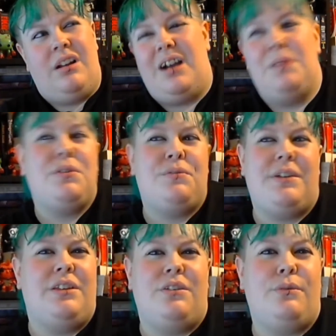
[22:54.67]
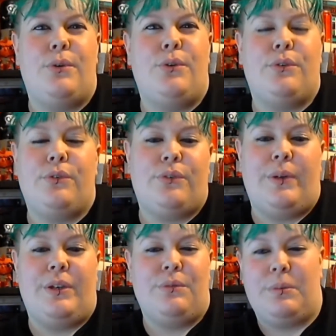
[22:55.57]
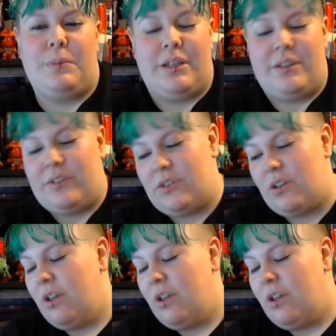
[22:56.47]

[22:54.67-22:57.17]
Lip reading: I'm not a fan of Naruto, so I didn't really pay attention.